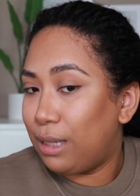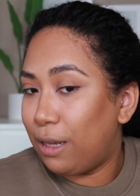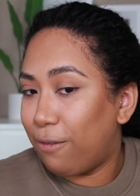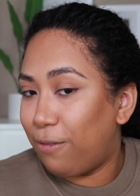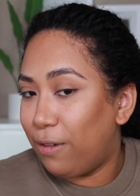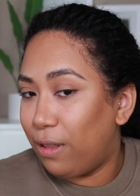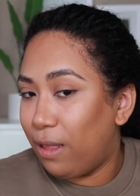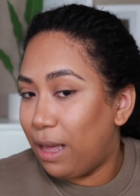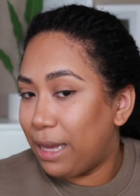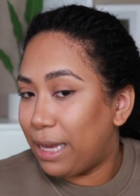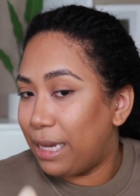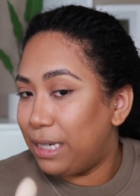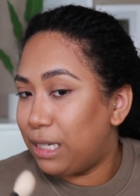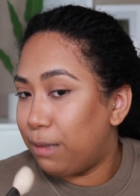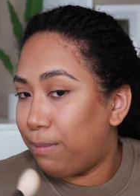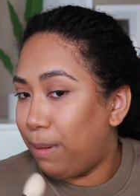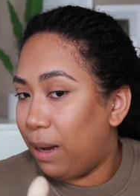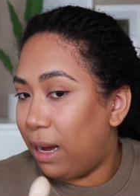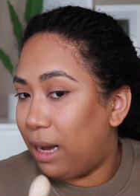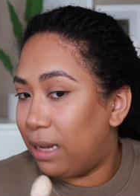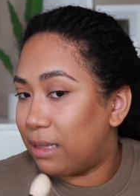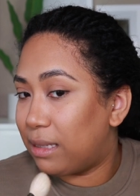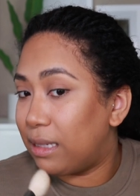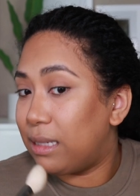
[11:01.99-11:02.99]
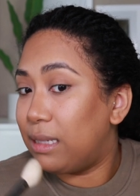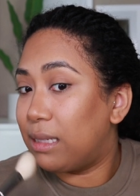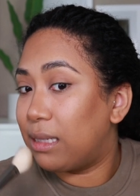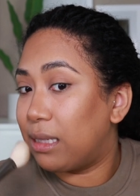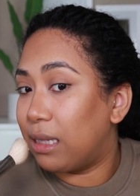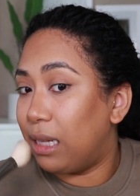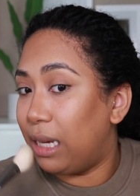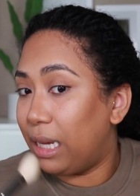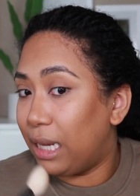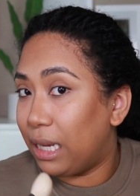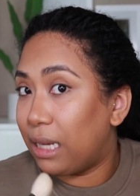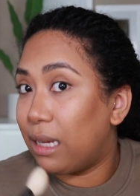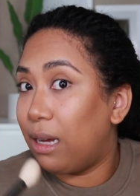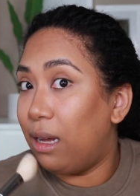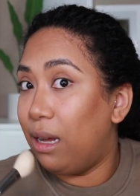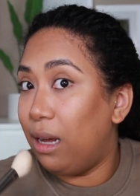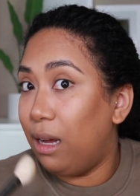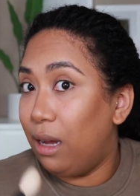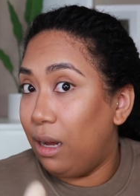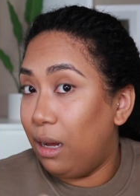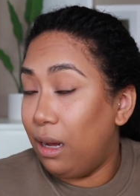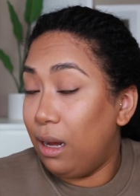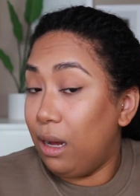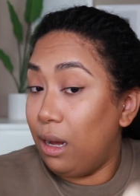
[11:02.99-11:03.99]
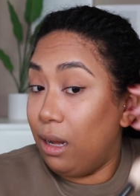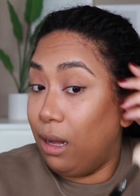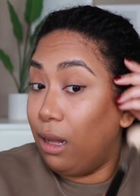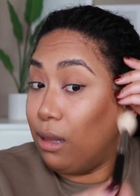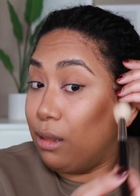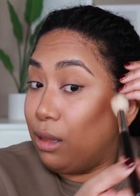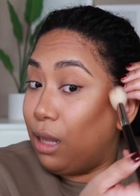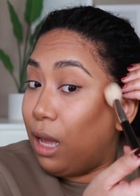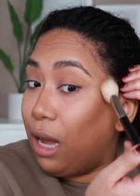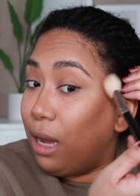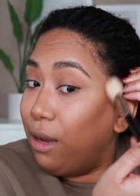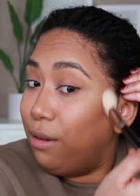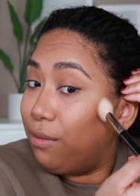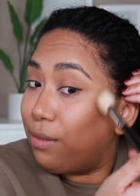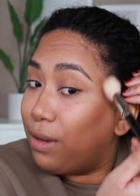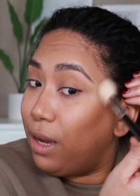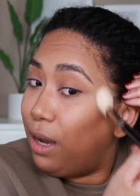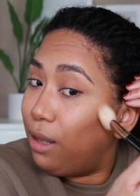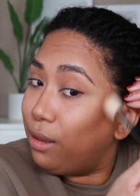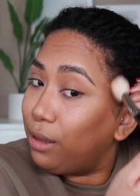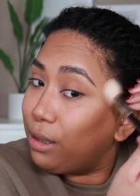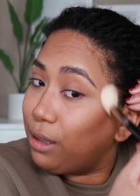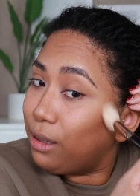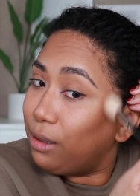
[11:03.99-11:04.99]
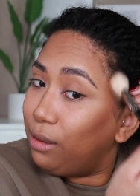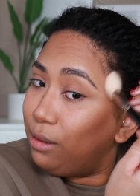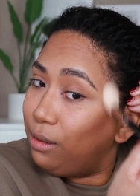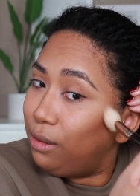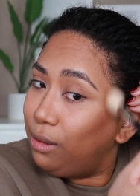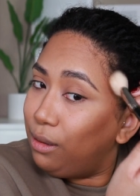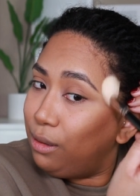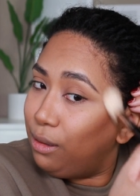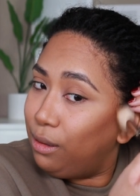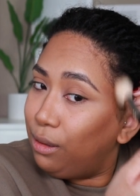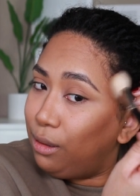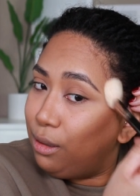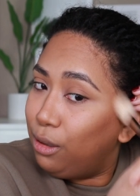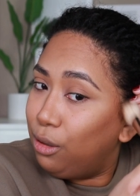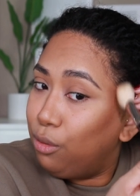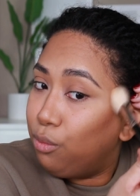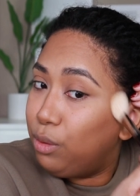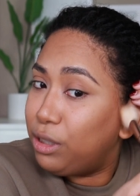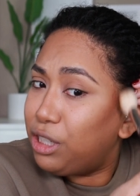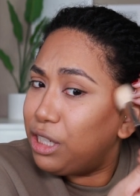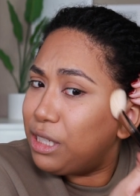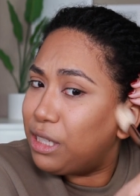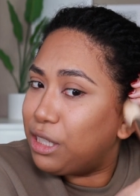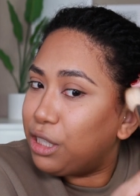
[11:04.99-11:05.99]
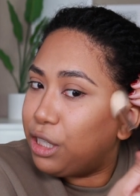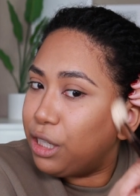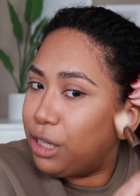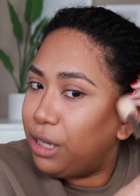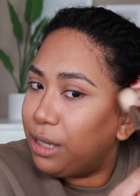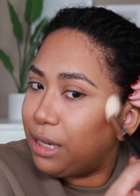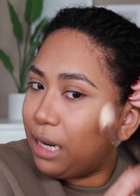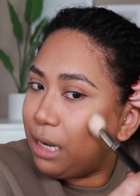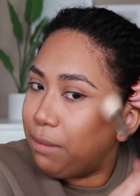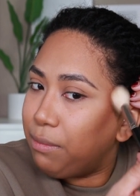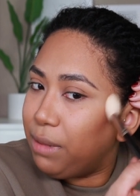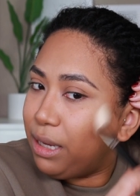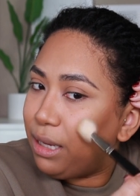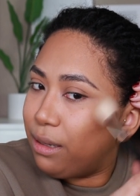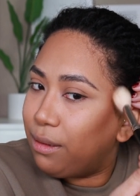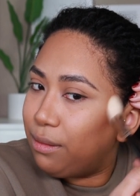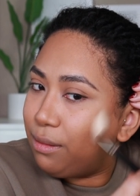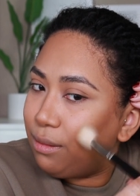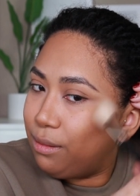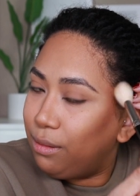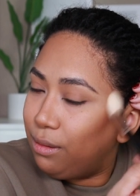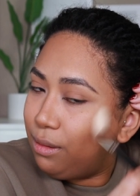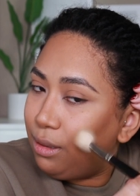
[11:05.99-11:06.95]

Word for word: I feel like it deposits like a lot of color, which is good. I mean,